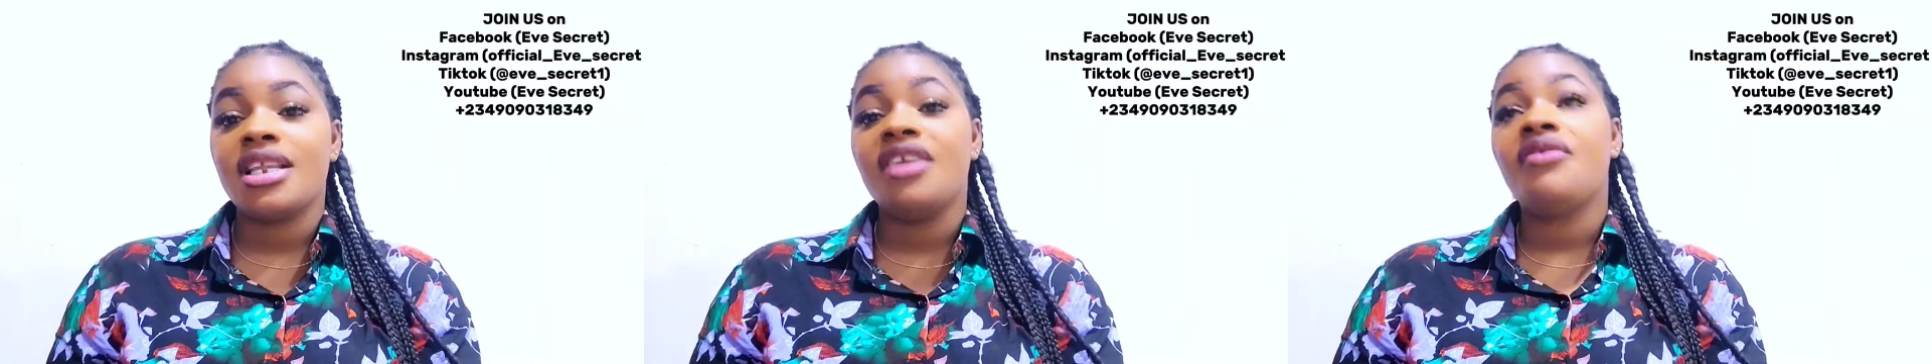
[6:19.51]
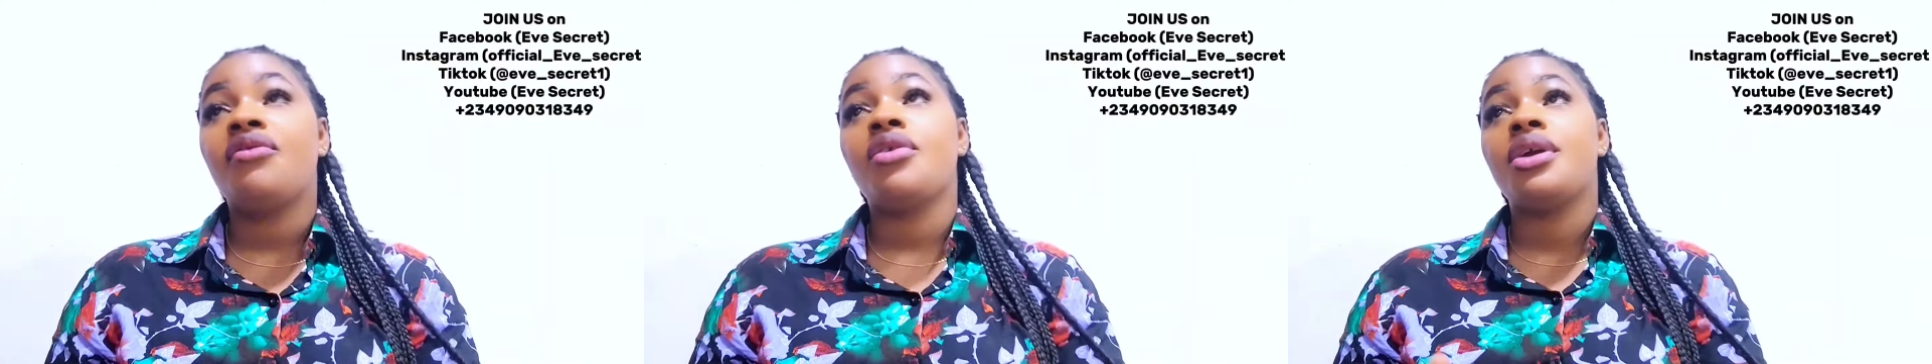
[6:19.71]

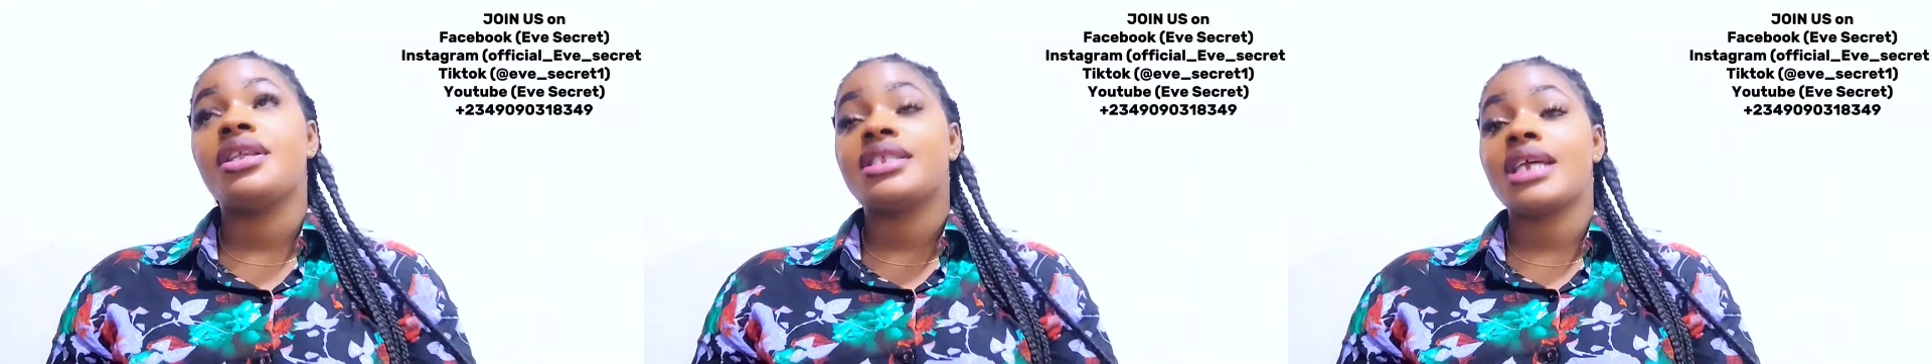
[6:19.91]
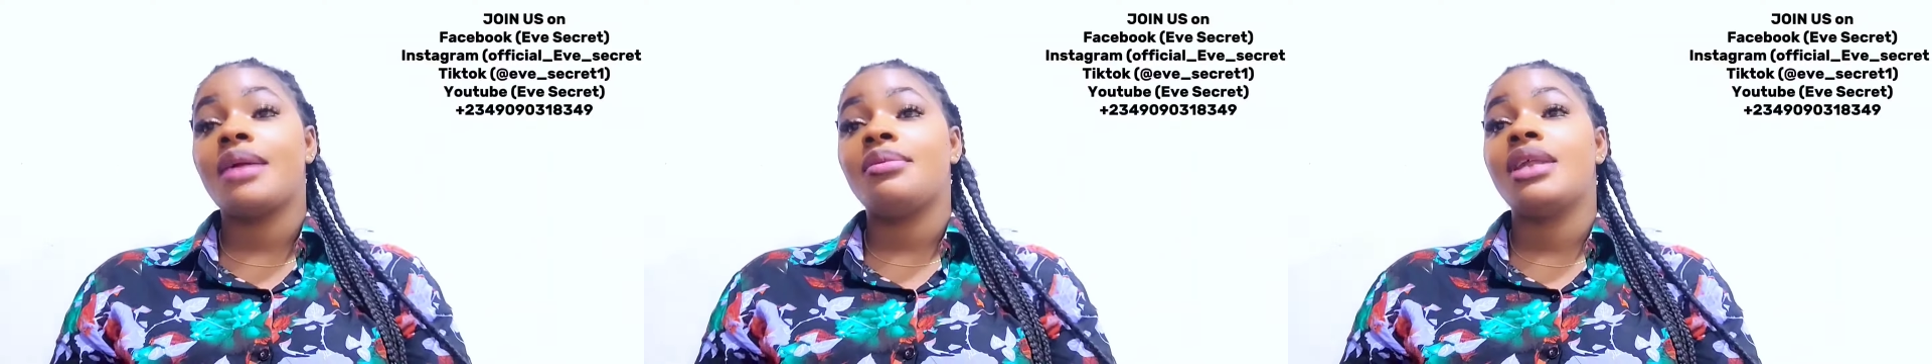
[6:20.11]
if you're a
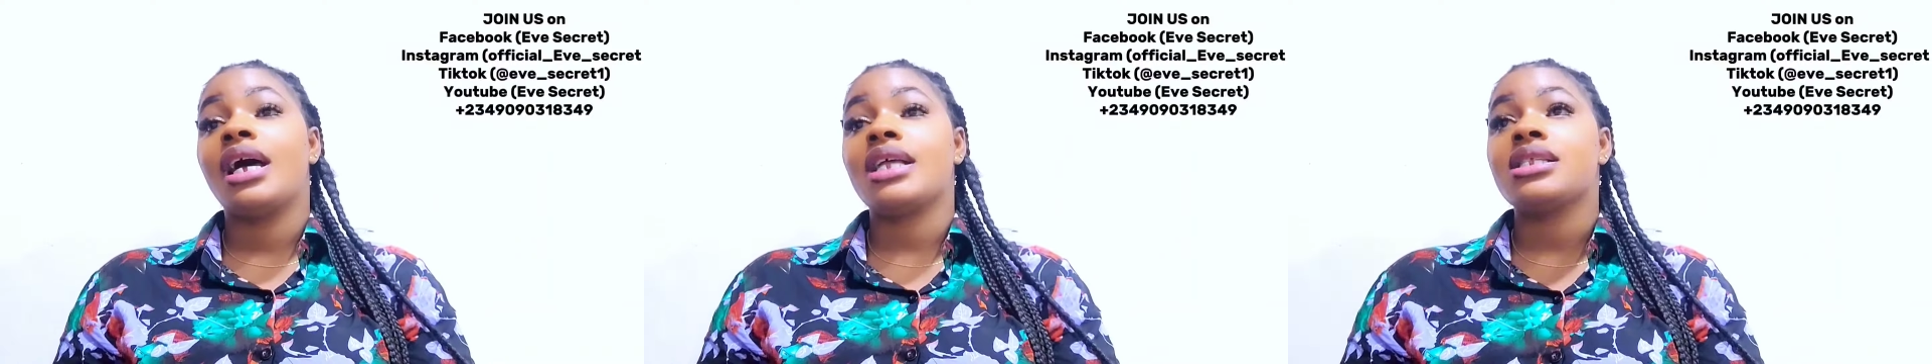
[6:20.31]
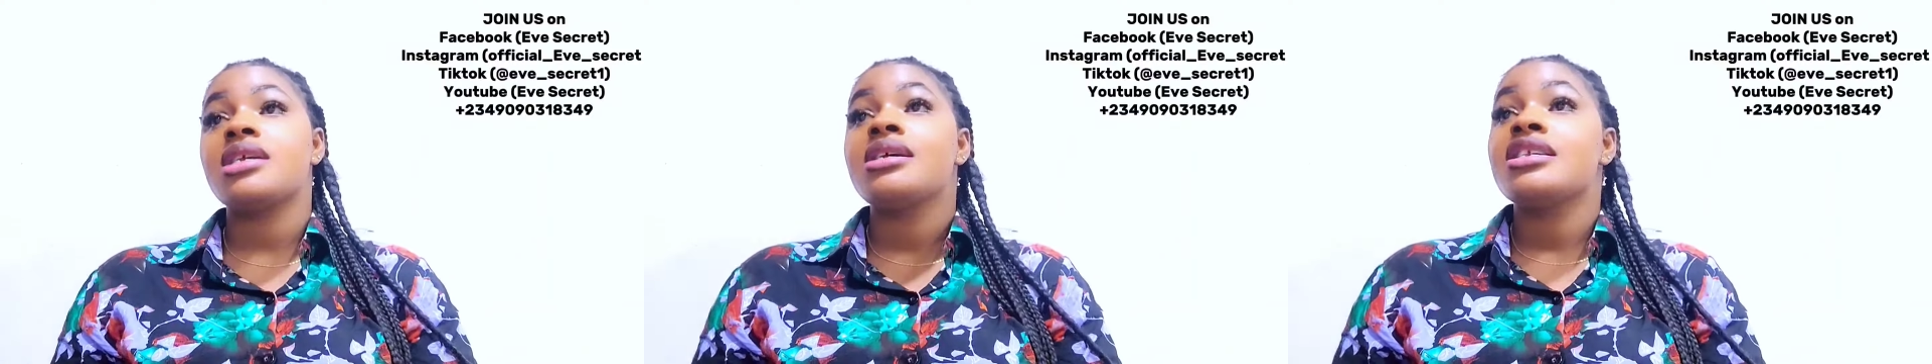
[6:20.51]
type
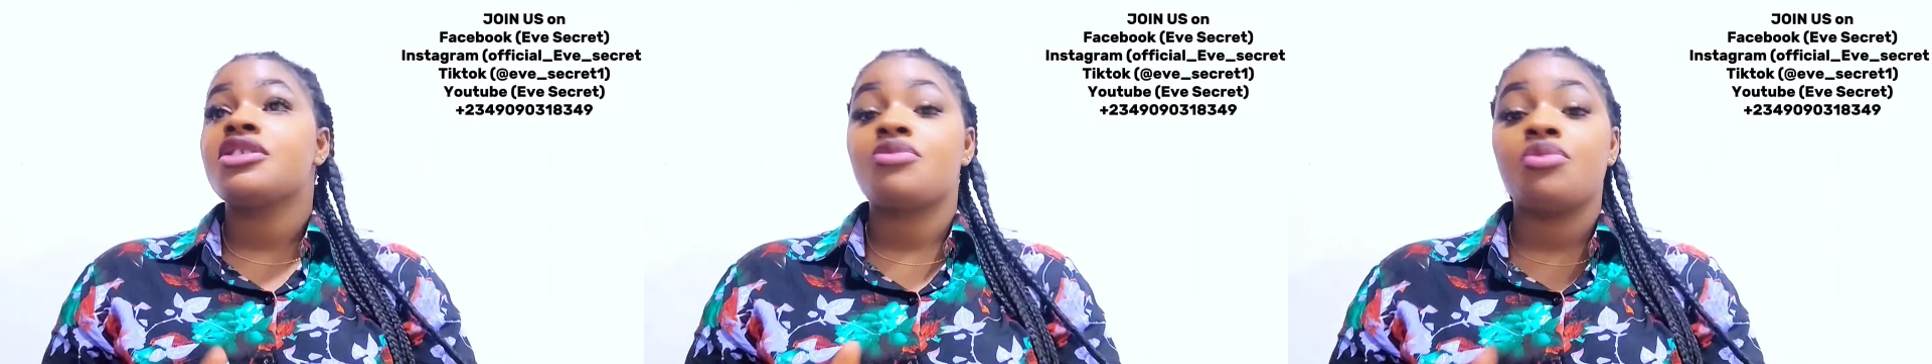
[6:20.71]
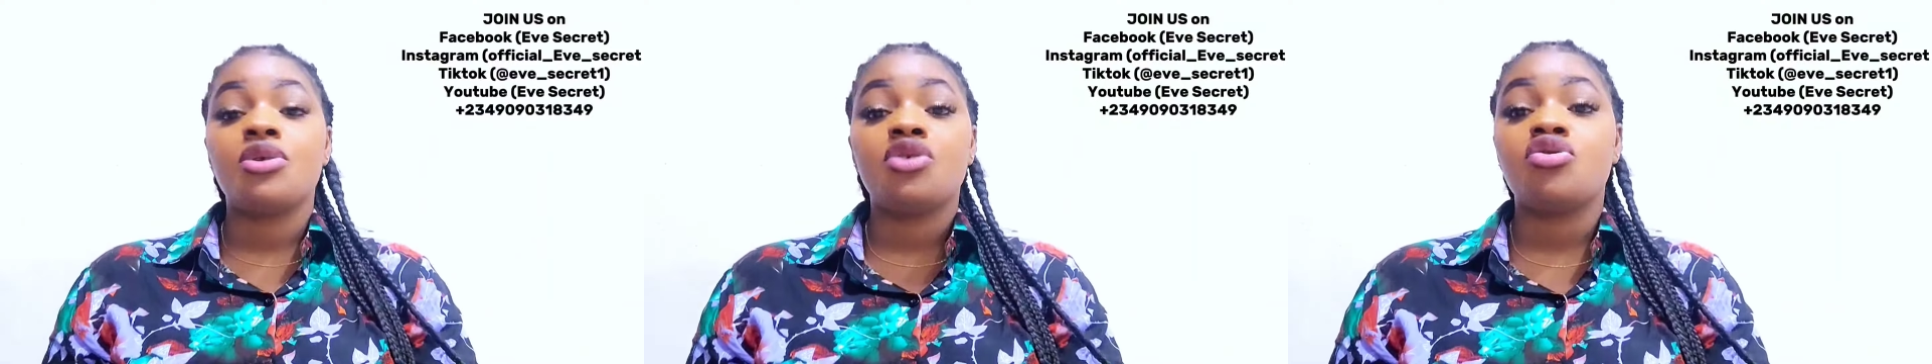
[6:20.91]
that
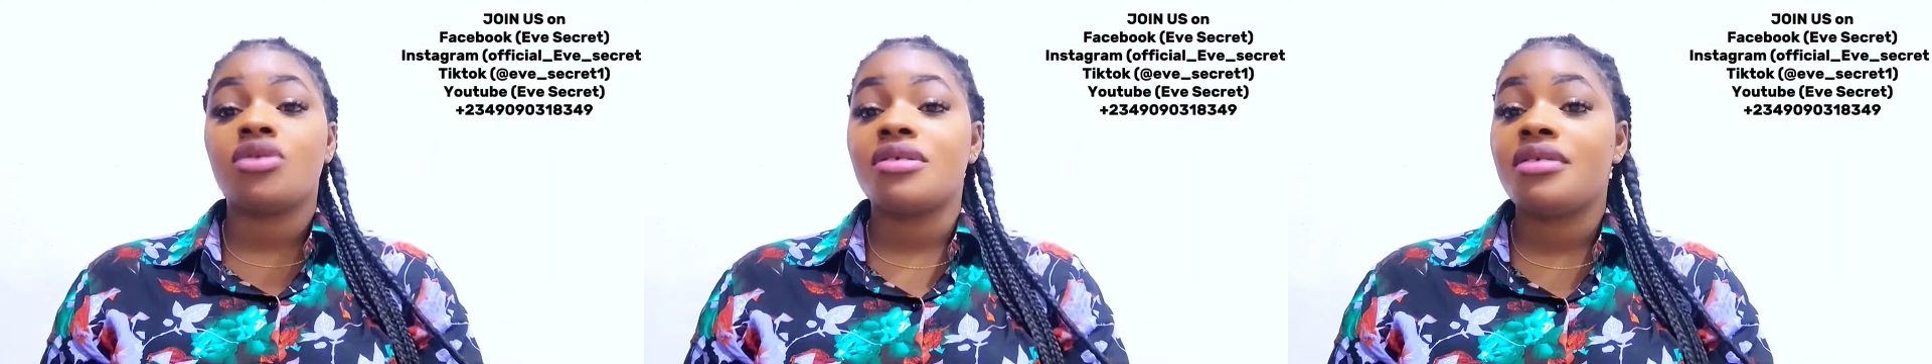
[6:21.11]
spiritual